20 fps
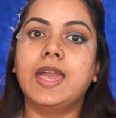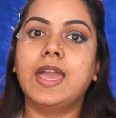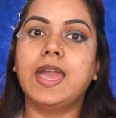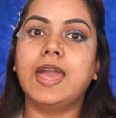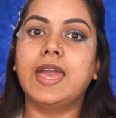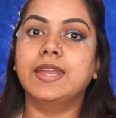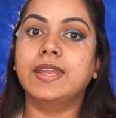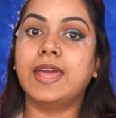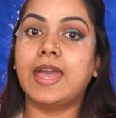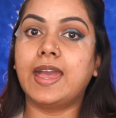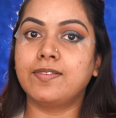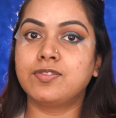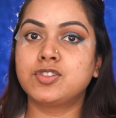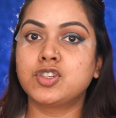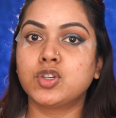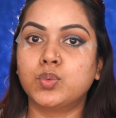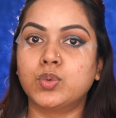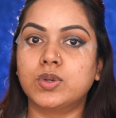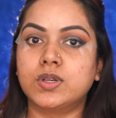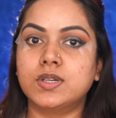And
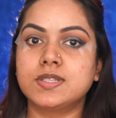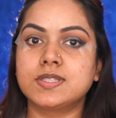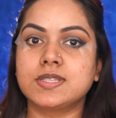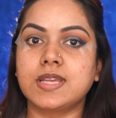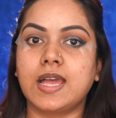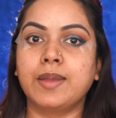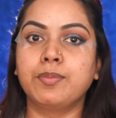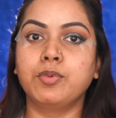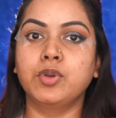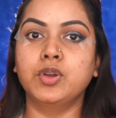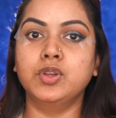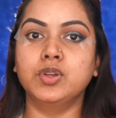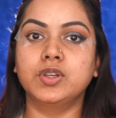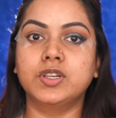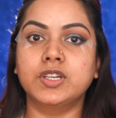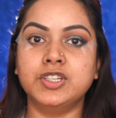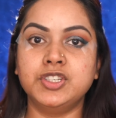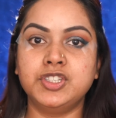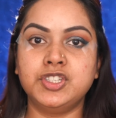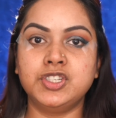afterwards, I'm going to
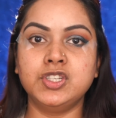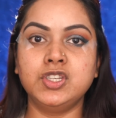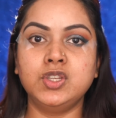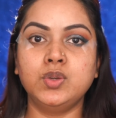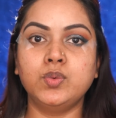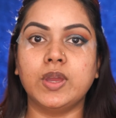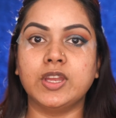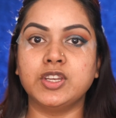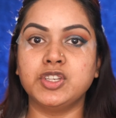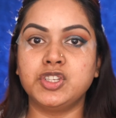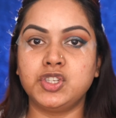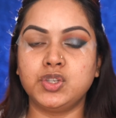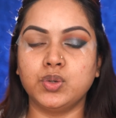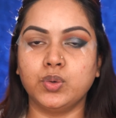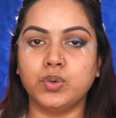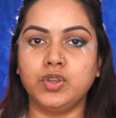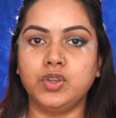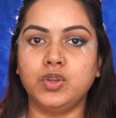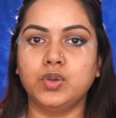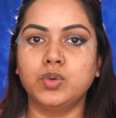continue and
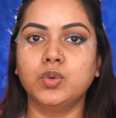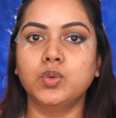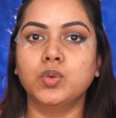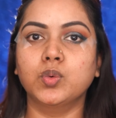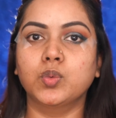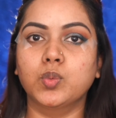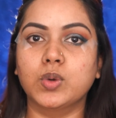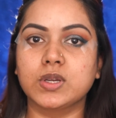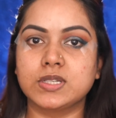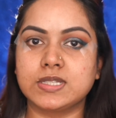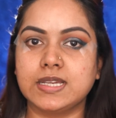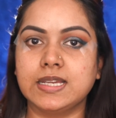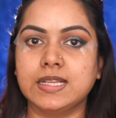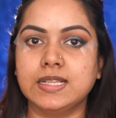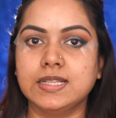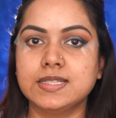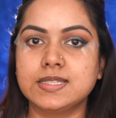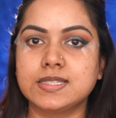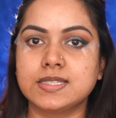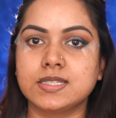show you what
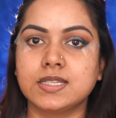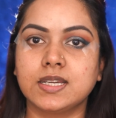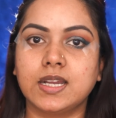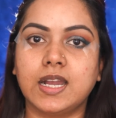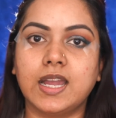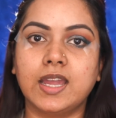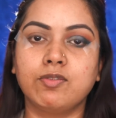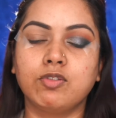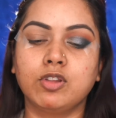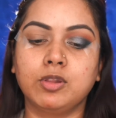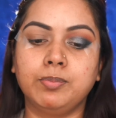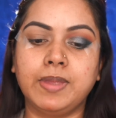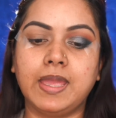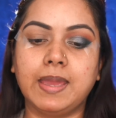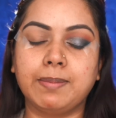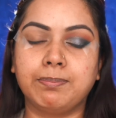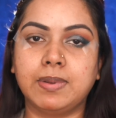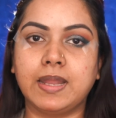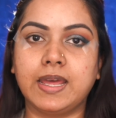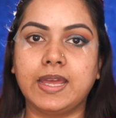else I will be
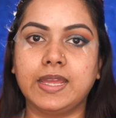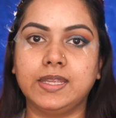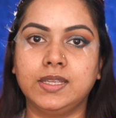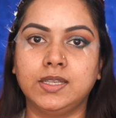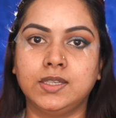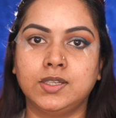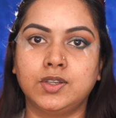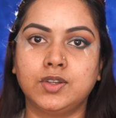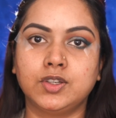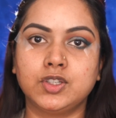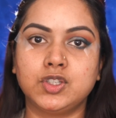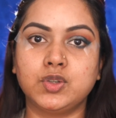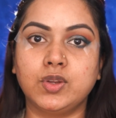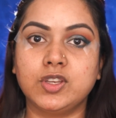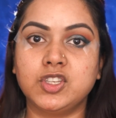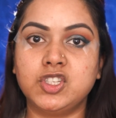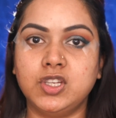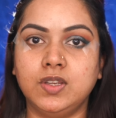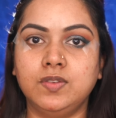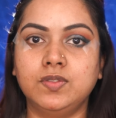applying to
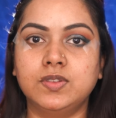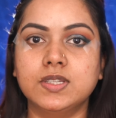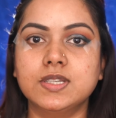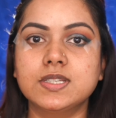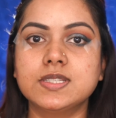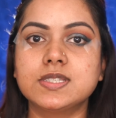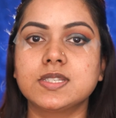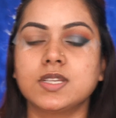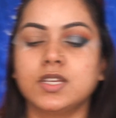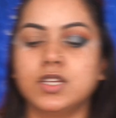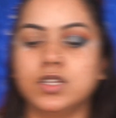achieve this